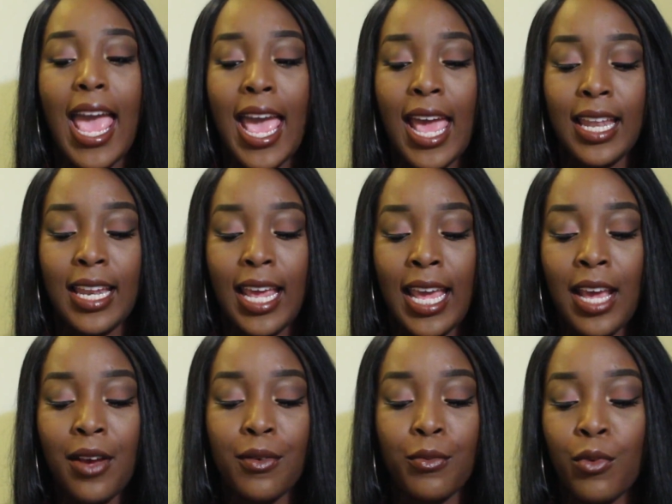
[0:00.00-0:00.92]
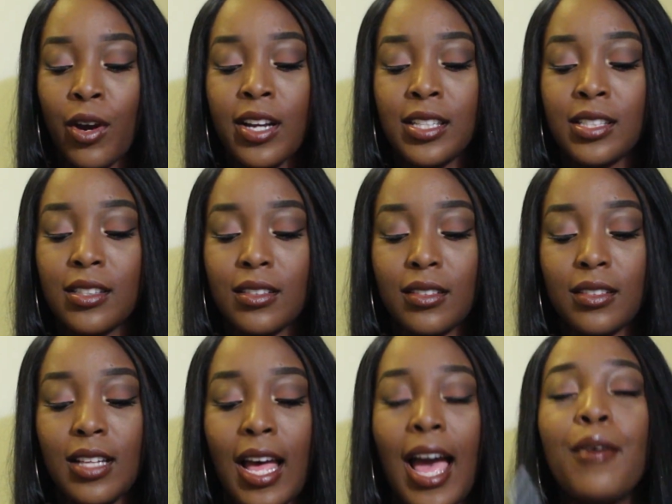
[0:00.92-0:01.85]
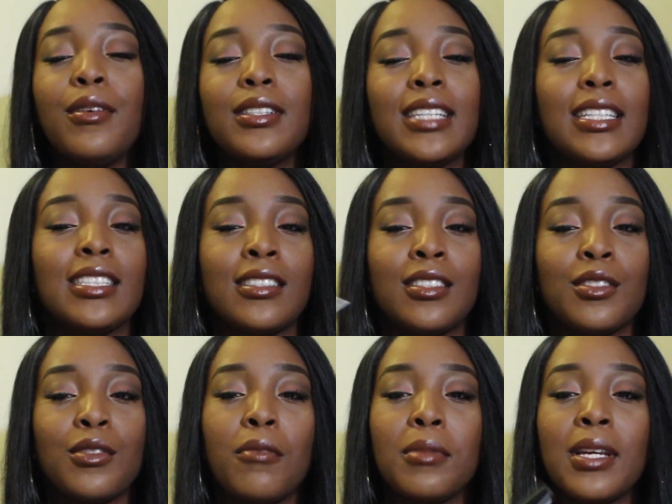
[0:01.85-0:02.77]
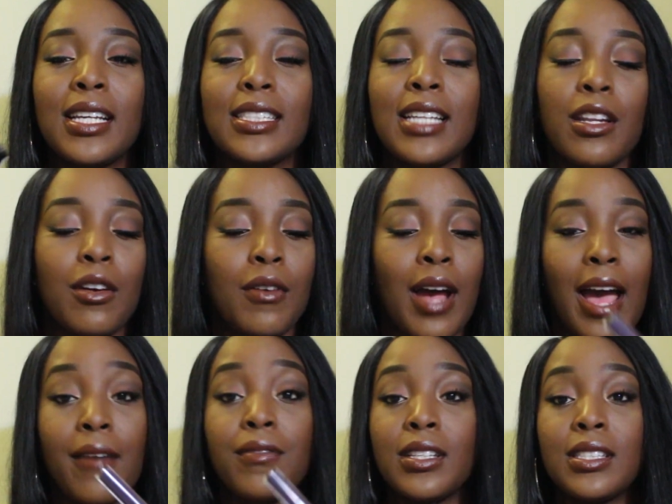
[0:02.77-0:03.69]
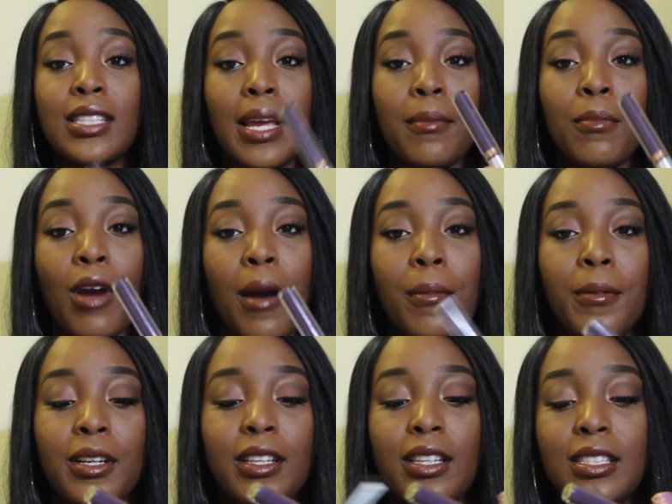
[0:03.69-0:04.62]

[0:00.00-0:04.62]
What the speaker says: and it works, I wouldn't say just as well because they don't have the same property.